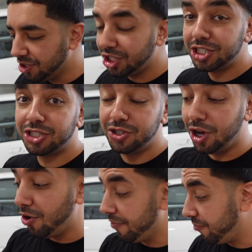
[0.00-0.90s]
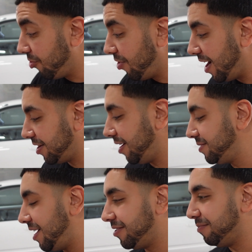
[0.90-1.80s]
if a rod comes
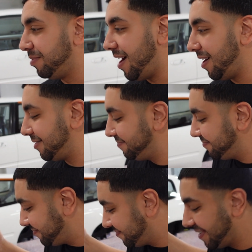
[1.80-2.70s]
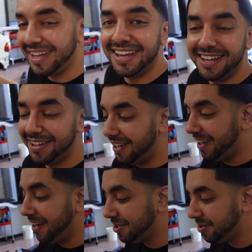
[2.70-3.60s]
out the block,
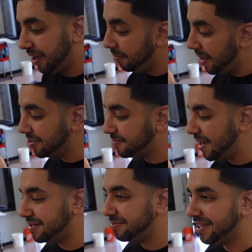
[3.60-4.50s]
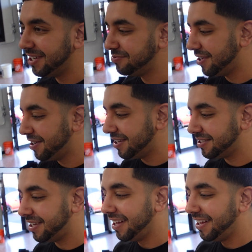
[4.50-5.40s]
it is, I'm not responsible. It is what it is.
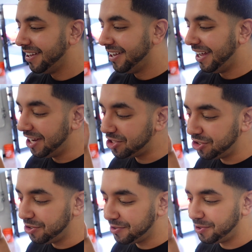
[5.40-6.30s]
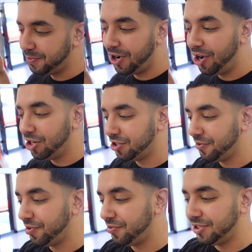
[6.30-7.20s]
Initially, we're supposed to put
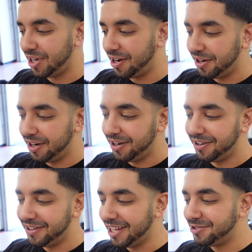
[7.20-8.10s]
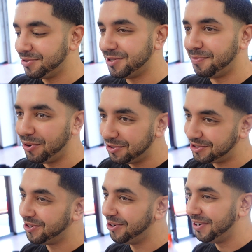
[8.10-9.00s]
150 shot in here. That's what's supposed
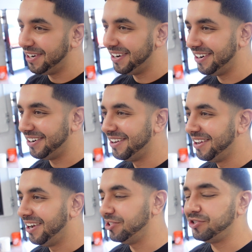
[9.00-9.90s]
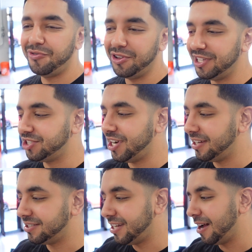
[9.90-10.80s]
to go in here. 150
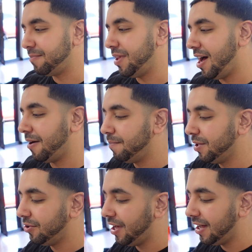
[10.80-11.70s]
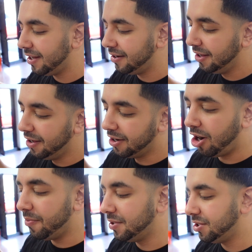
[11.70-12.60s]
shot, stock block, built head,
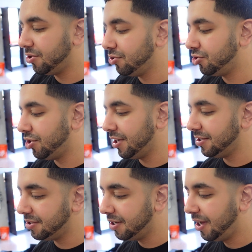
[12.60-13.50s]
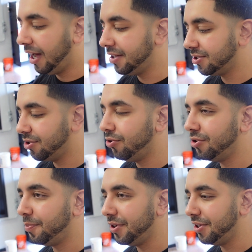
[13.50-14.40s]
carbon synchro trans. I think it's gonna hold
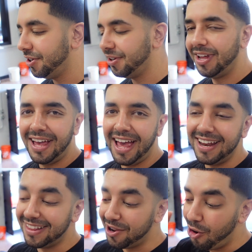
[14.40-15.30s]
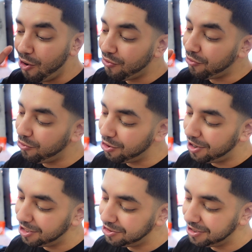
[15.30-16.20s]
up pretty good. Anything over
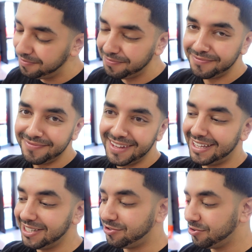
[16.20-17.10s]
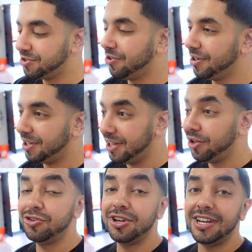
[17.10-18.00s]
400,
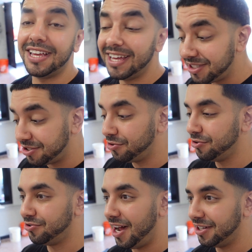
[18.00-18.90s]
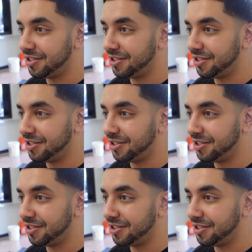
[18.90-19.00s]
you can kiss those rods